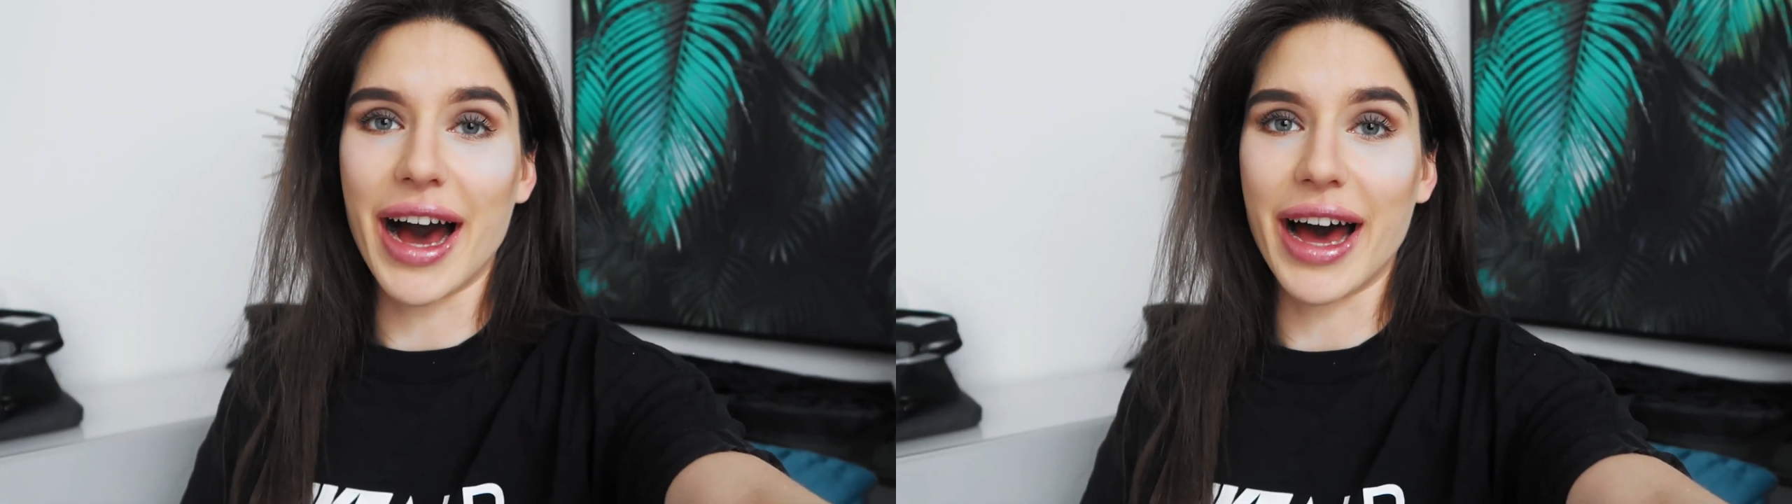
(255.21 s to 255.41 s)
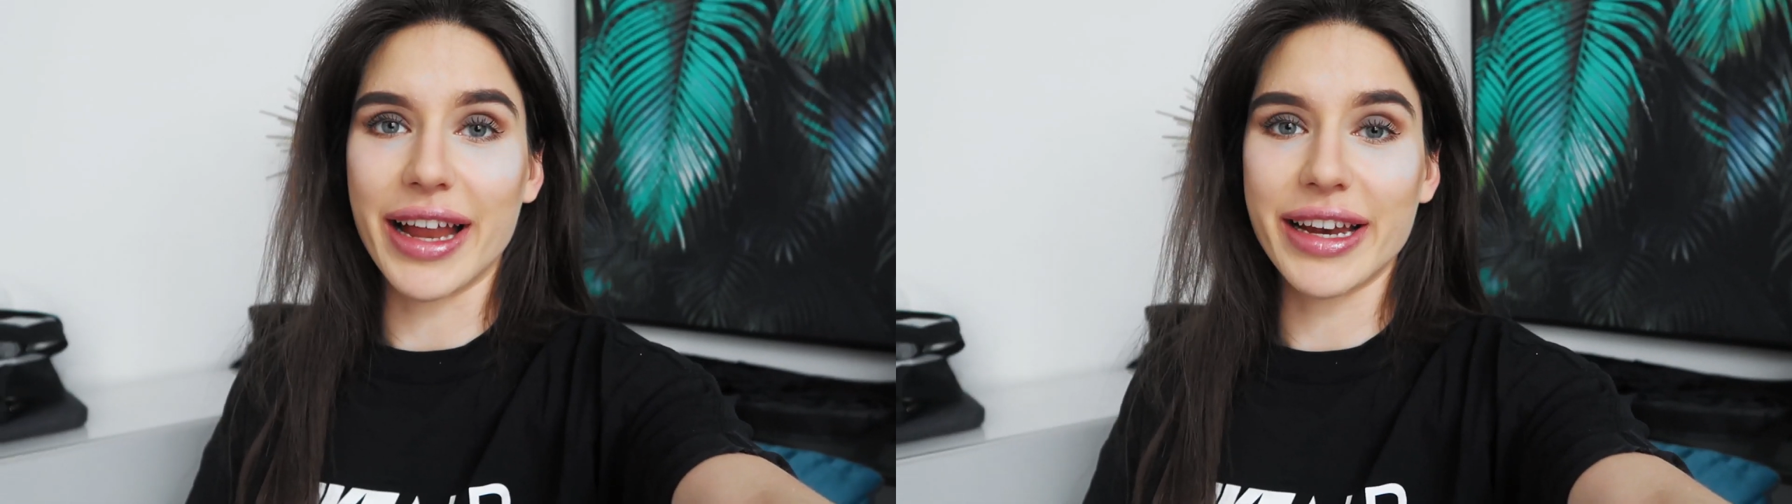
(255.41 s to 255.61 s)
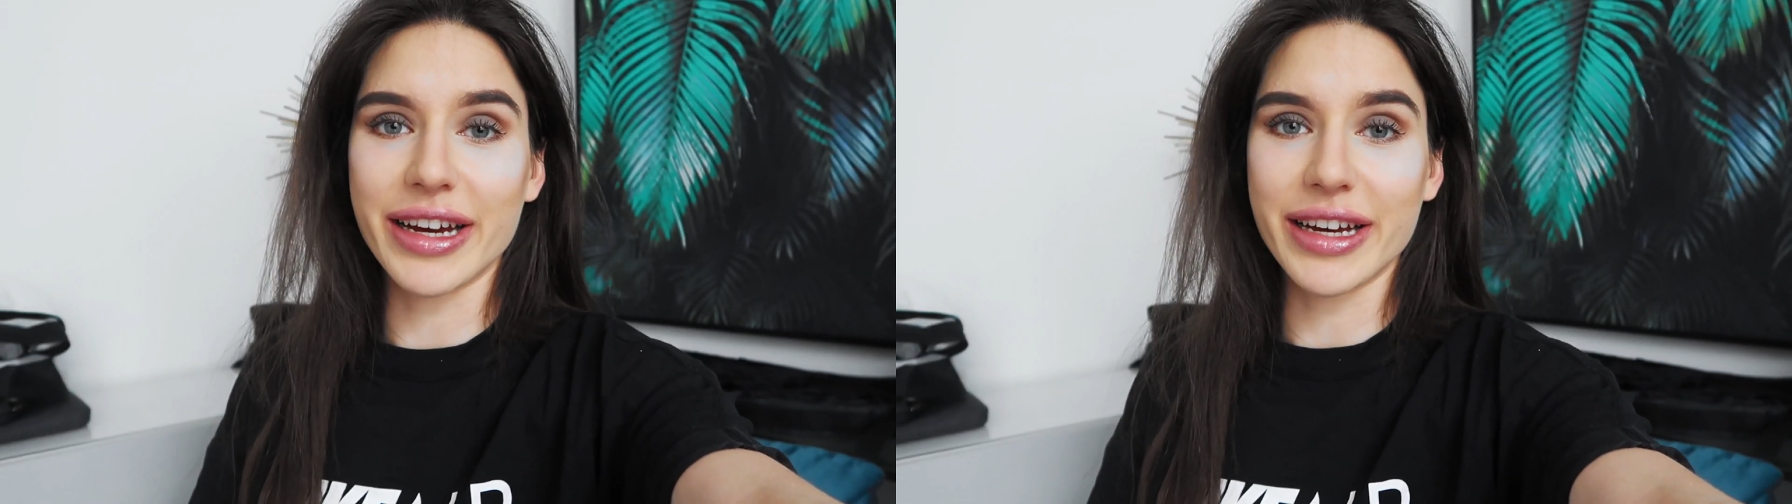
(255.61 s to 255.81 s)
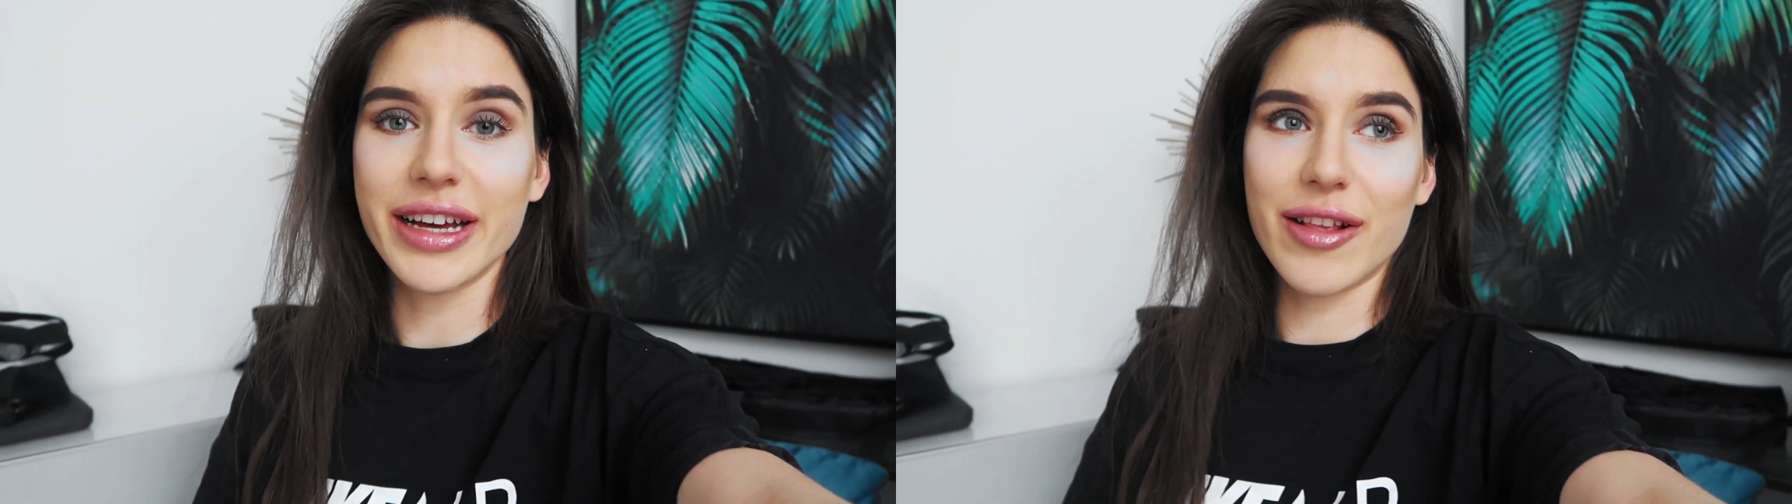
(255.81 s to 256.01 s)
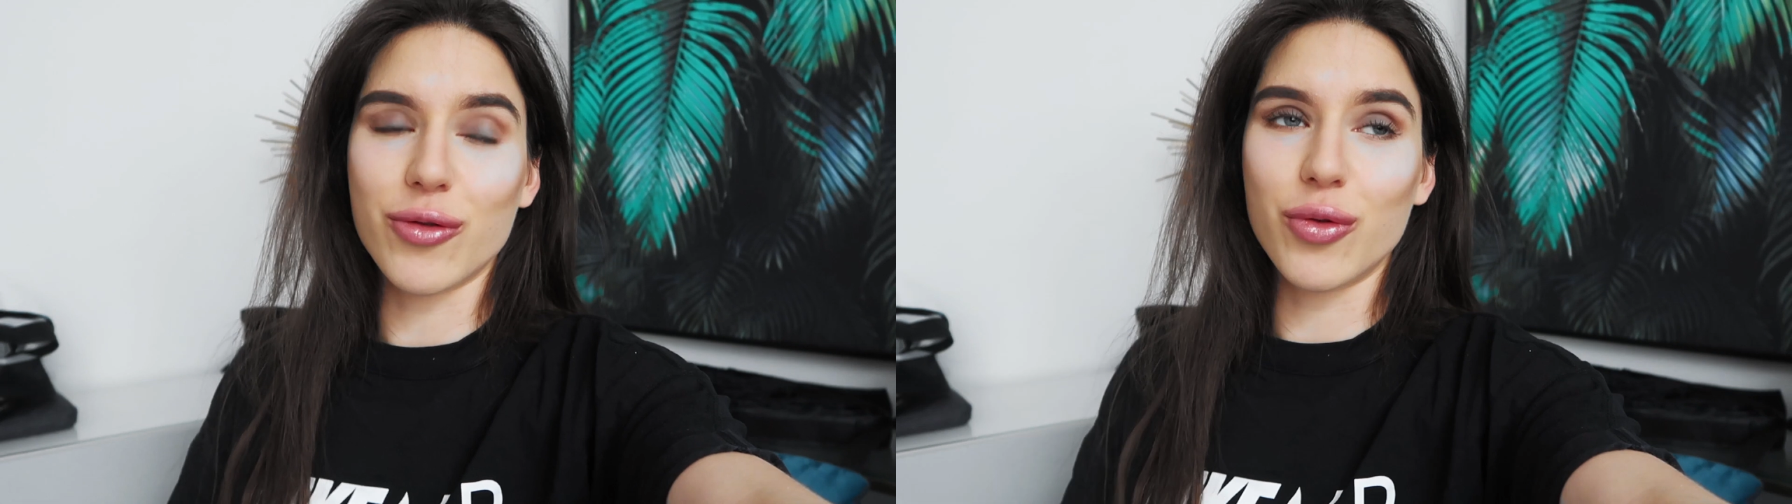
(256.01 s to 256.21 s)
and
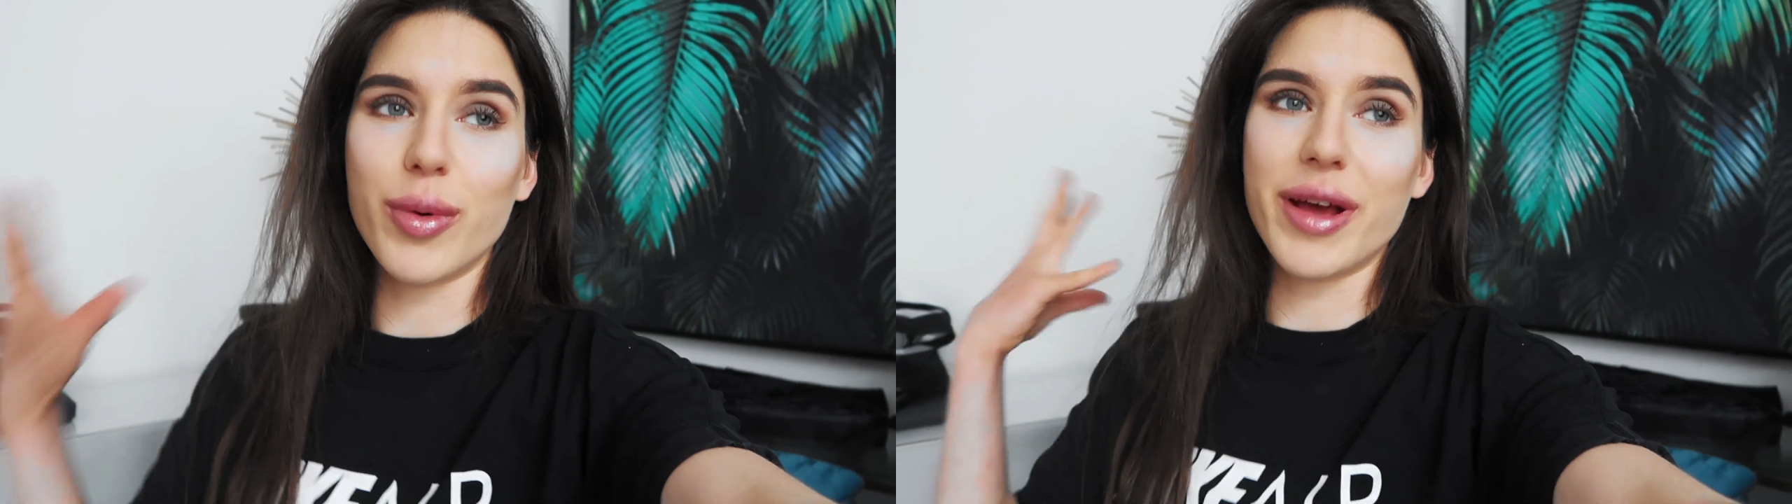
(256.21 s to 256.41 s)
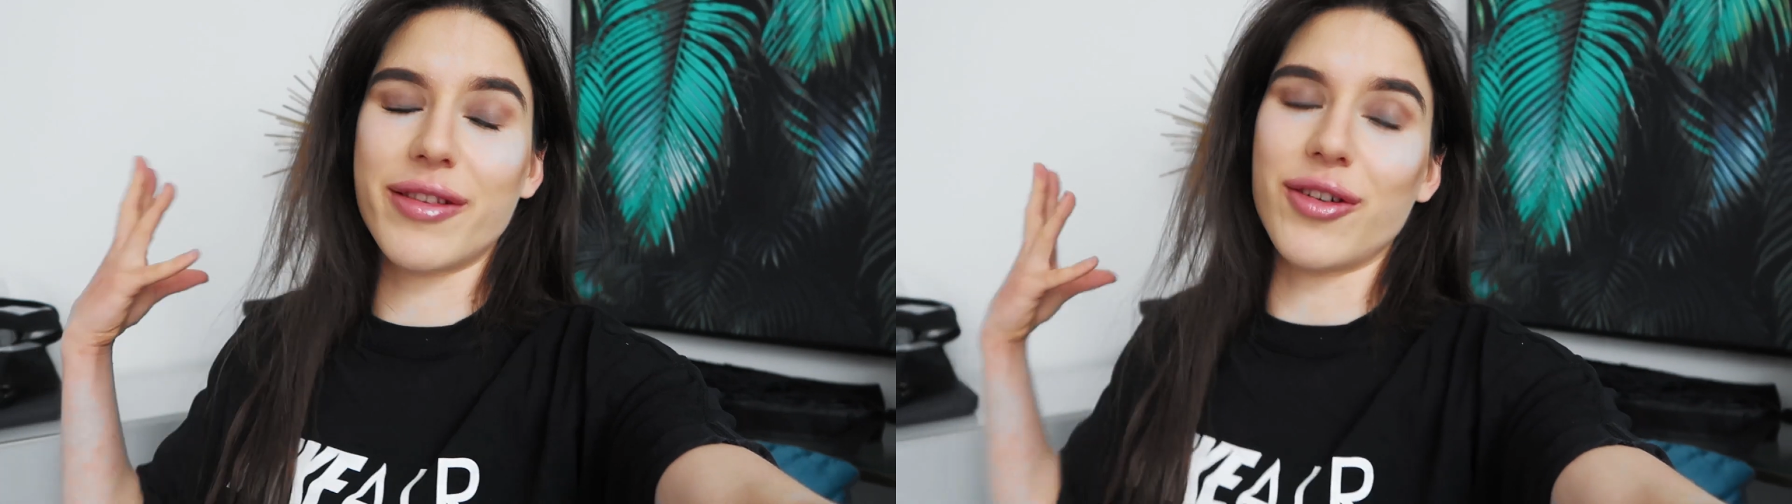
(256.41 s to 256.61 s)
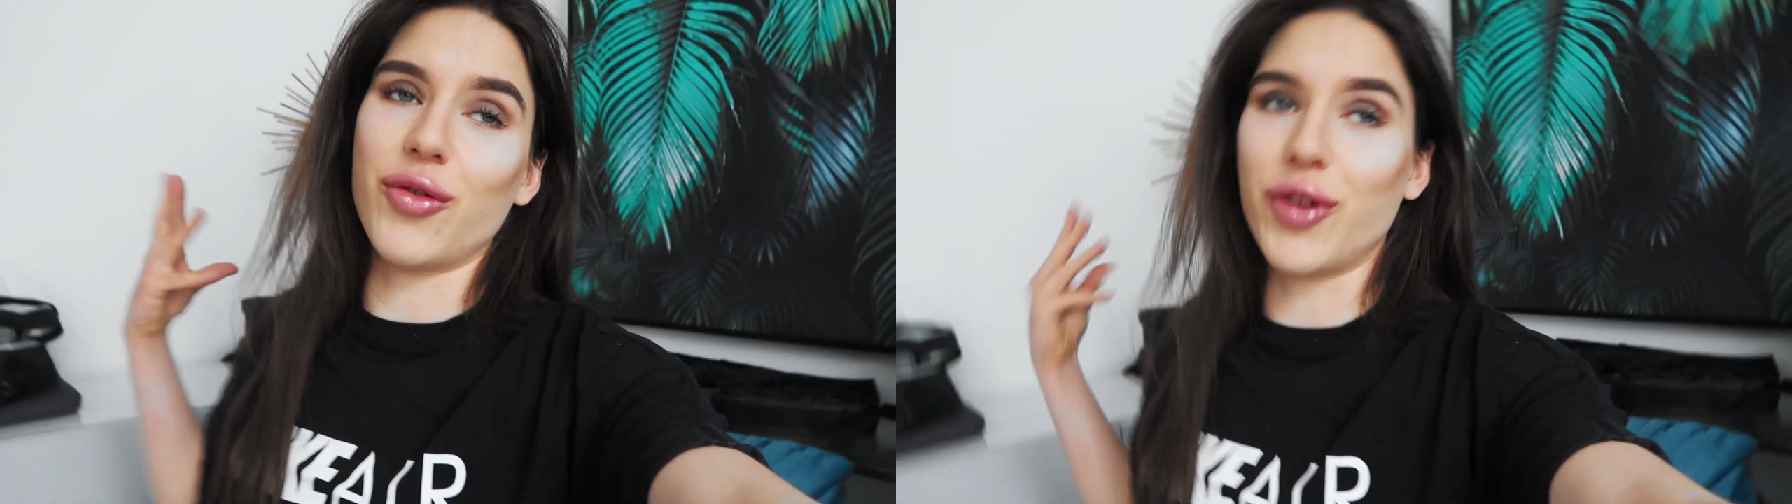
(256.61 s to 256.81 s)
it's always a